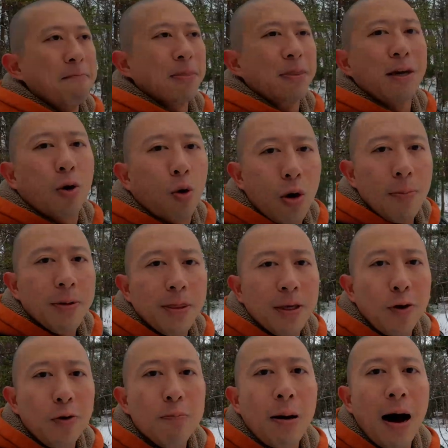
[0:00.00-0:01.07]
the equipment
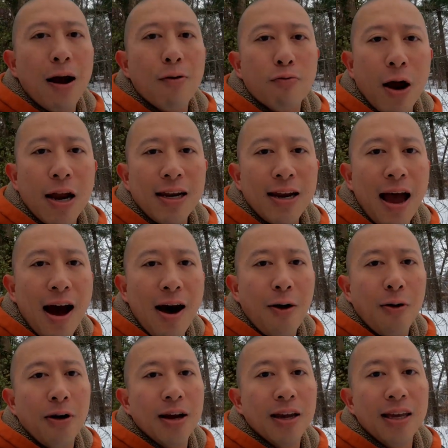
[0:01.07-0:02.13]
that you buy right now